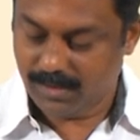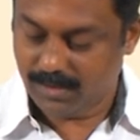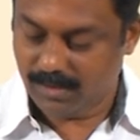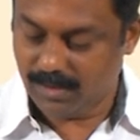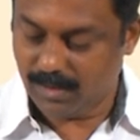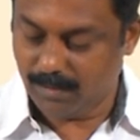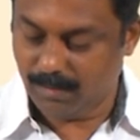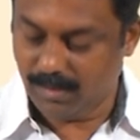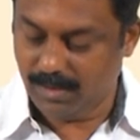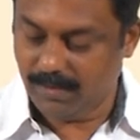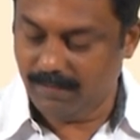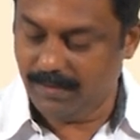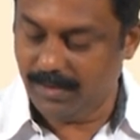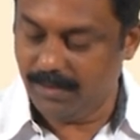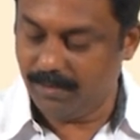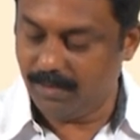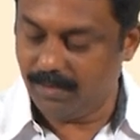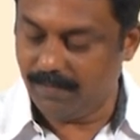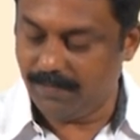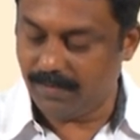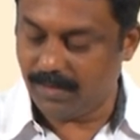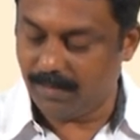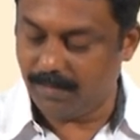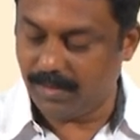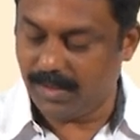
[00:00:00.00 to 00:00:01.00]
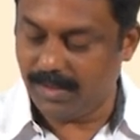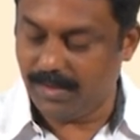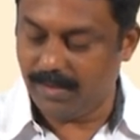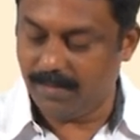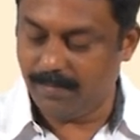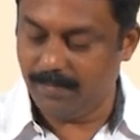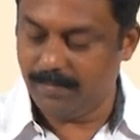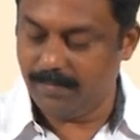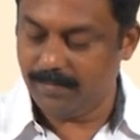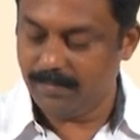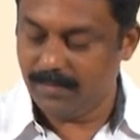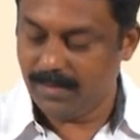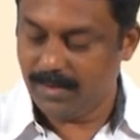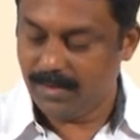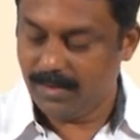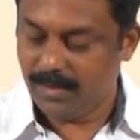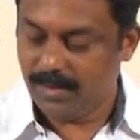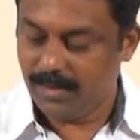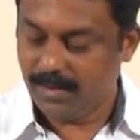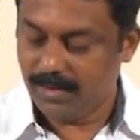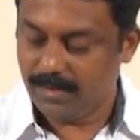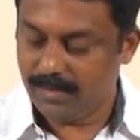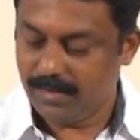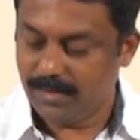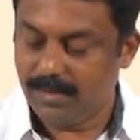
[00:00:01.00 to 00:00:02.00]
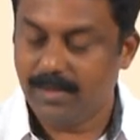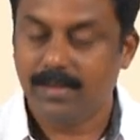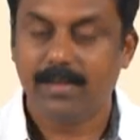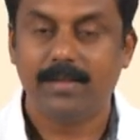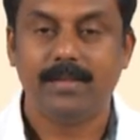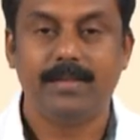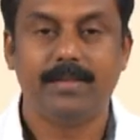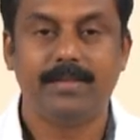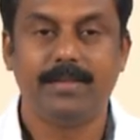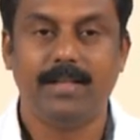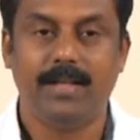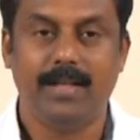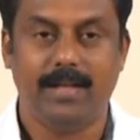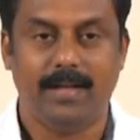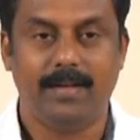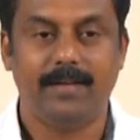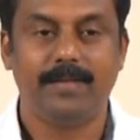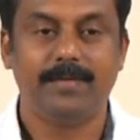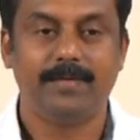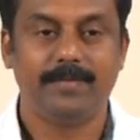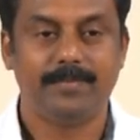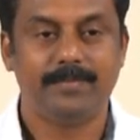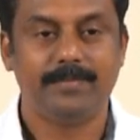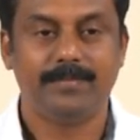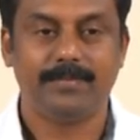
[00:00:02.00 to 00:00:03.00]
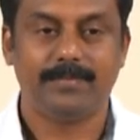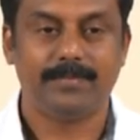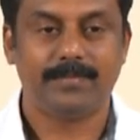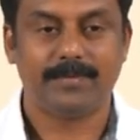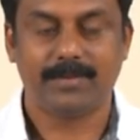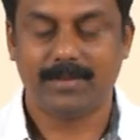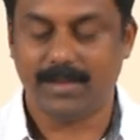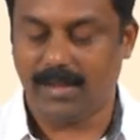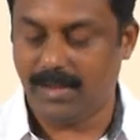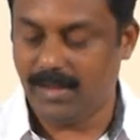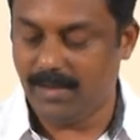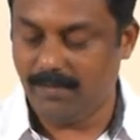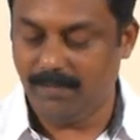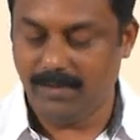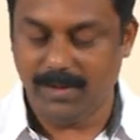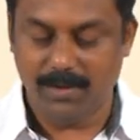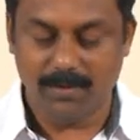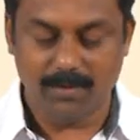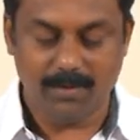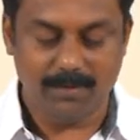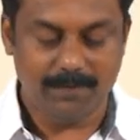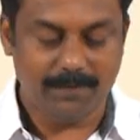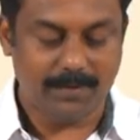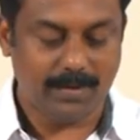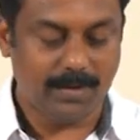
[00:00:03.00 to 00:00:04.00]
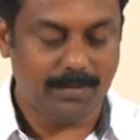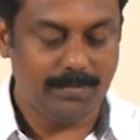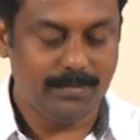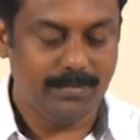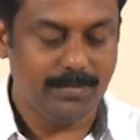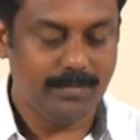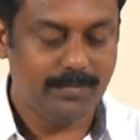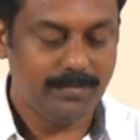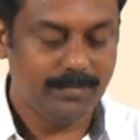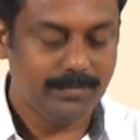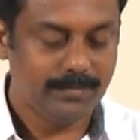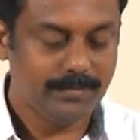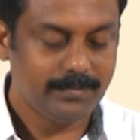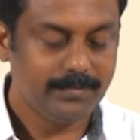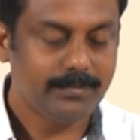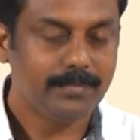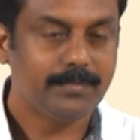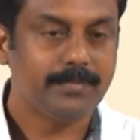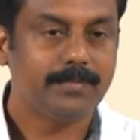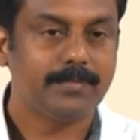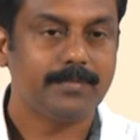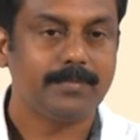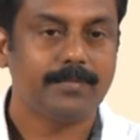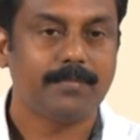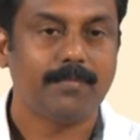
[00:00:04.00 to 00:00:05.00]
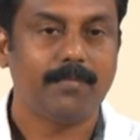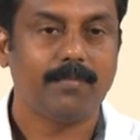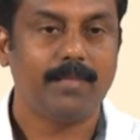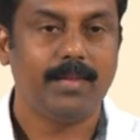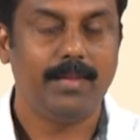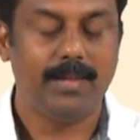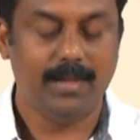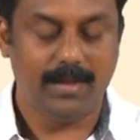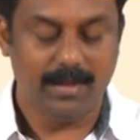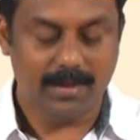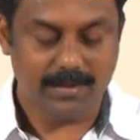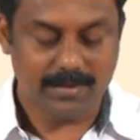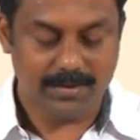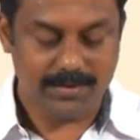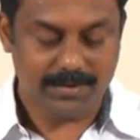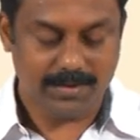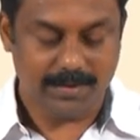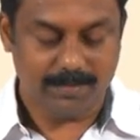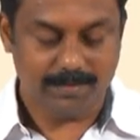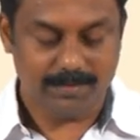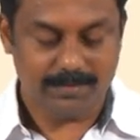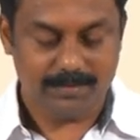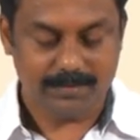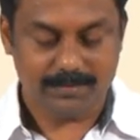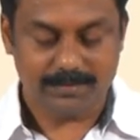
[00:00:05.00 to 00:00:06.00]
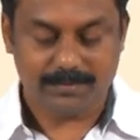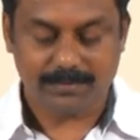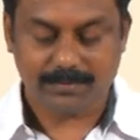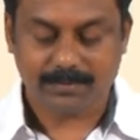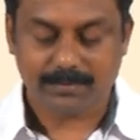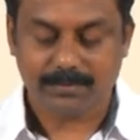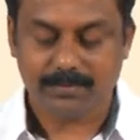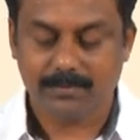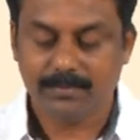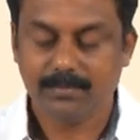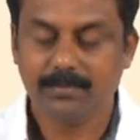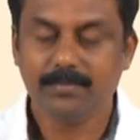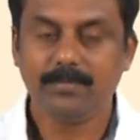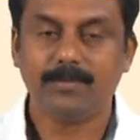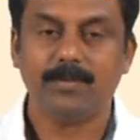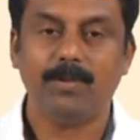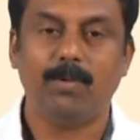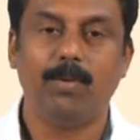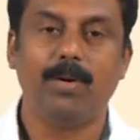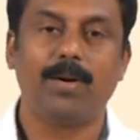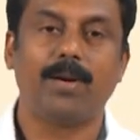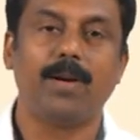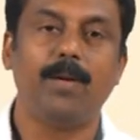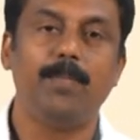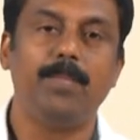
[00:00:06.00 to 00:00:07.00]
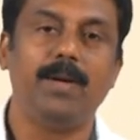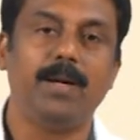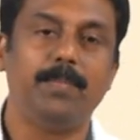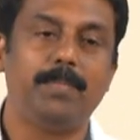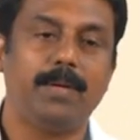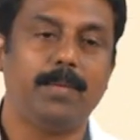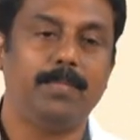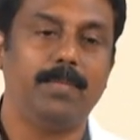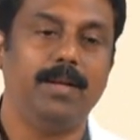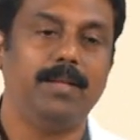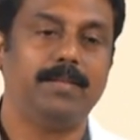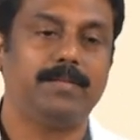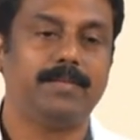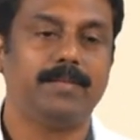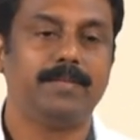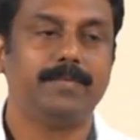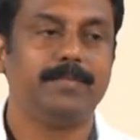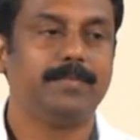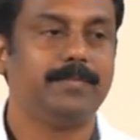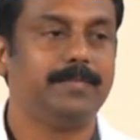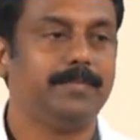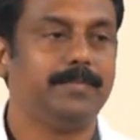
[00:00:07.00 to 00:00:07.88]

W we know from Im, is not it? So, Im we know from the relationship one droplet per pulse,